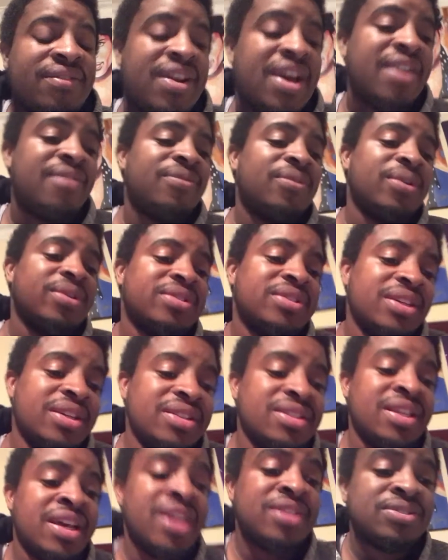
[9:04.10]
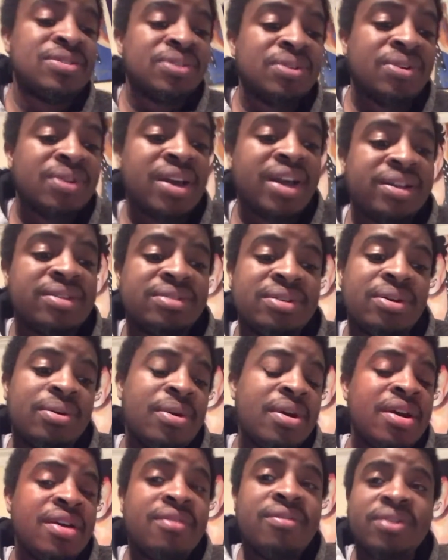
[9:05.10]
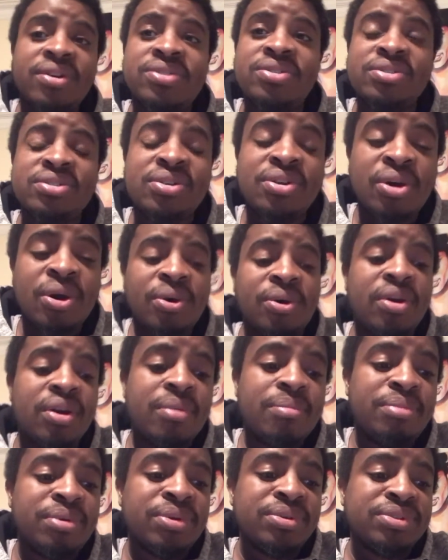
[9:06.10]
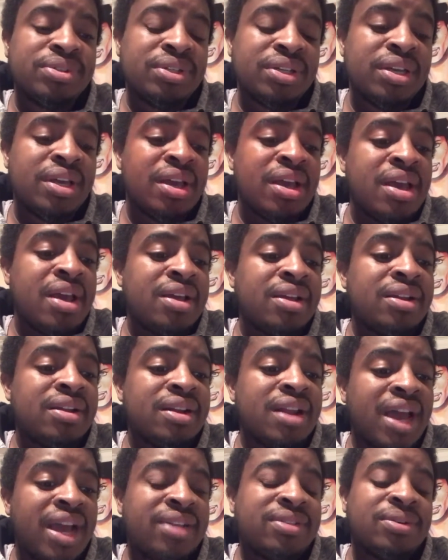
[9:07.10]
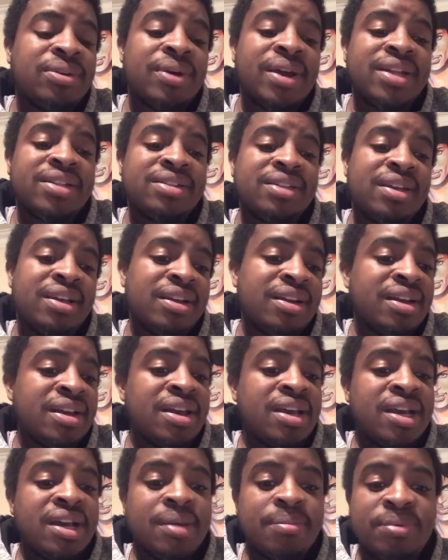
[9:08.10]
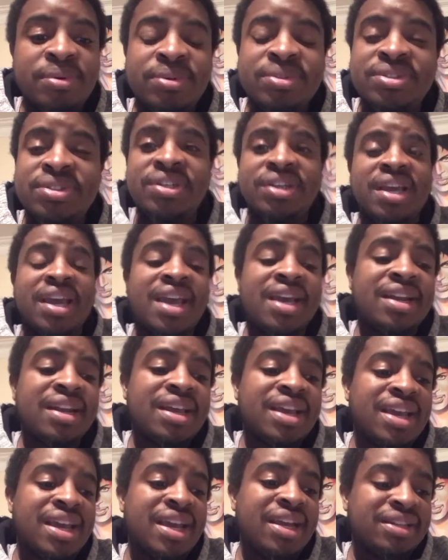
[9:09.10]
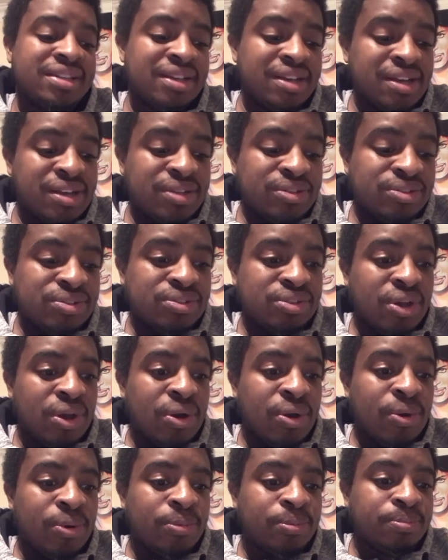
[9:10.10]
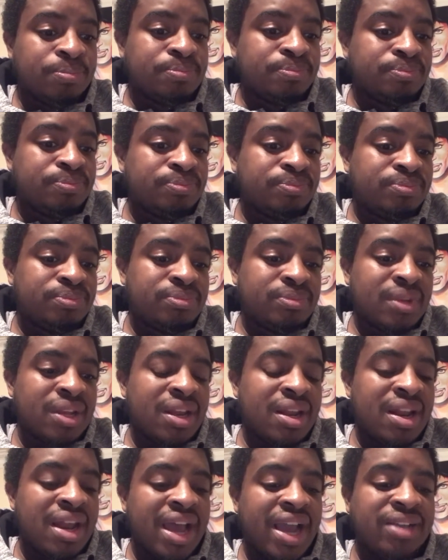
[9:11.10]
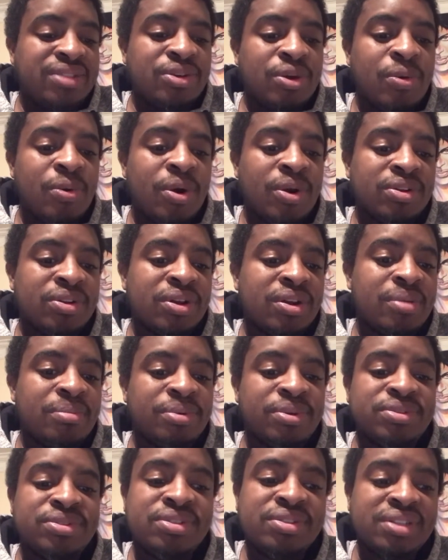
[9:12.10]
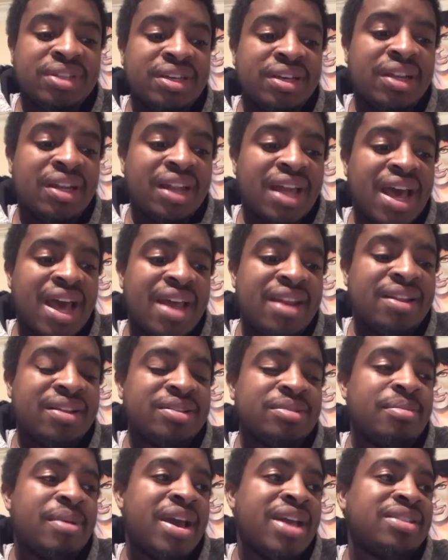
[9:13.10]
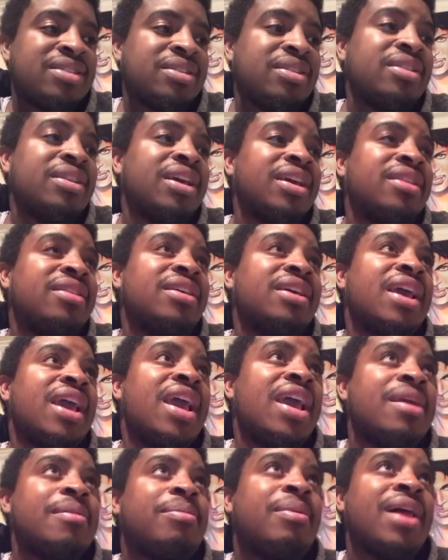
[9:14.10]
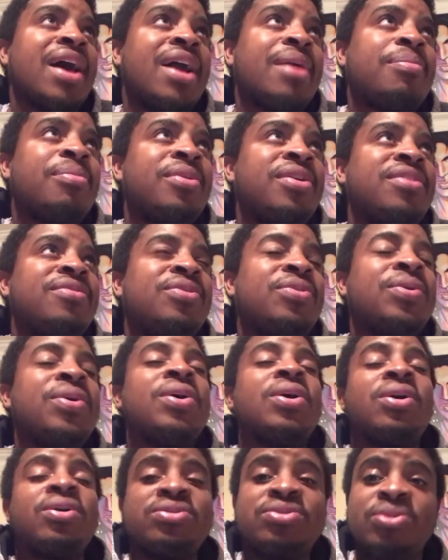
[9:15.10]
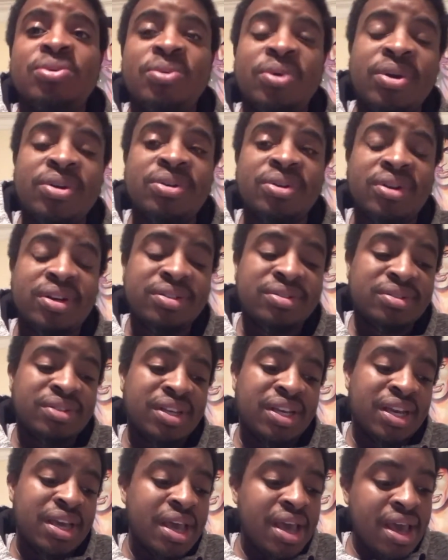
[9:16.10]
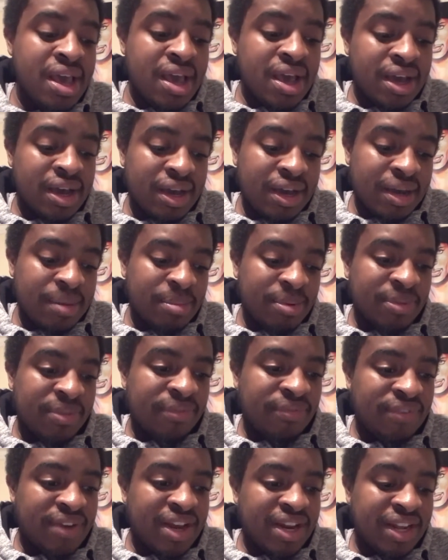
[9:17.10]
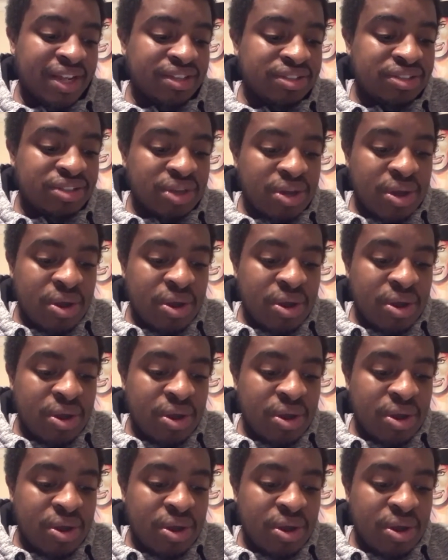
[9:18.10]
night 14, Tetsuya Naito versus Kota Ibushi. Naito at 10, Ibushi at 8. So Naito worked on Ibushi's knee a lot in this match. And in the A block preview, he also worked on his knee. But the finish,